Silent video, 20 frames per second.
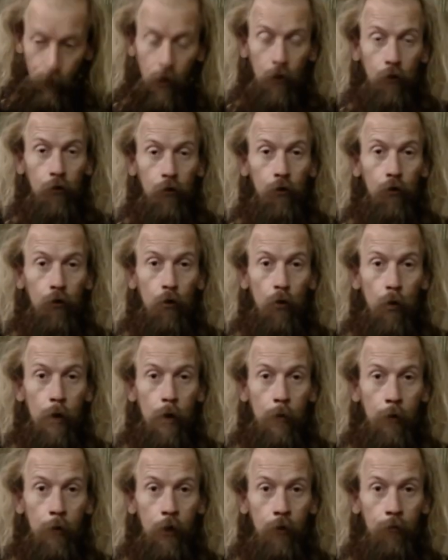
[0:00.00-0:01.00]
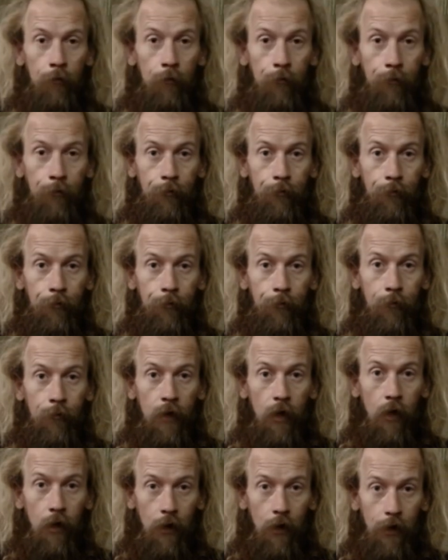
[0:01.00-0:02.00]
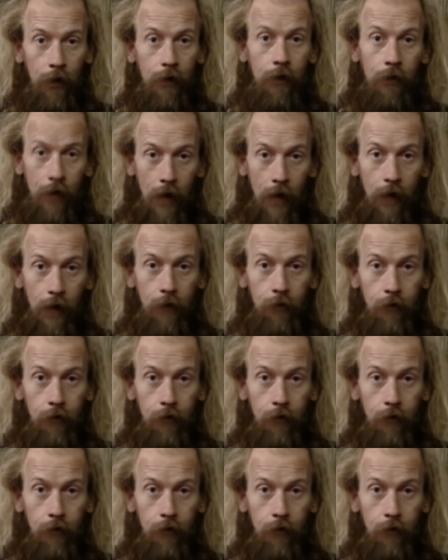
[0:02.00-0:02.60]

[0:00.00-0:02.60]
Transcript: saw women like that.